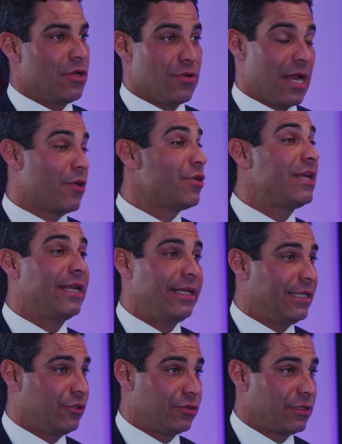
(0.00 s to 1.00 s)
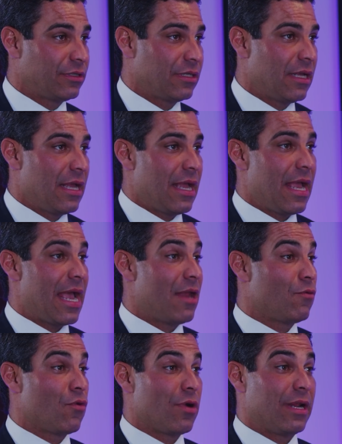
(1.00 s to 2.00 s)
you're not earning any interest,
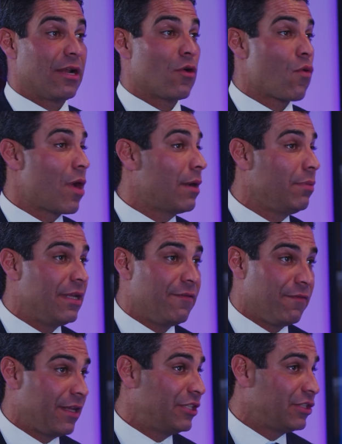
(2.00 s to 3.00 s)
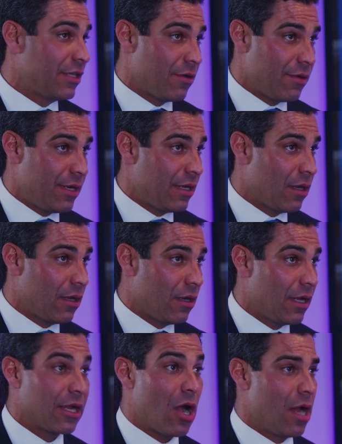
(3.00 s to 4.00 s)
and we're an incredibly inflationary
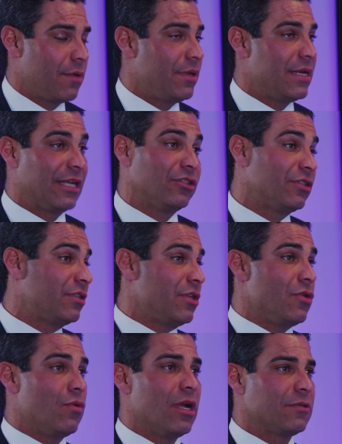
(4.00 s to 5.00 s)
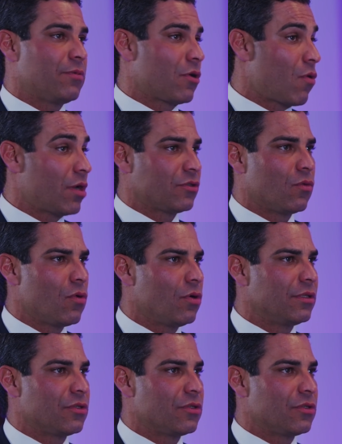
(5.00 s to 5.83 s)
uh, economy, not just in the U S, but across the world.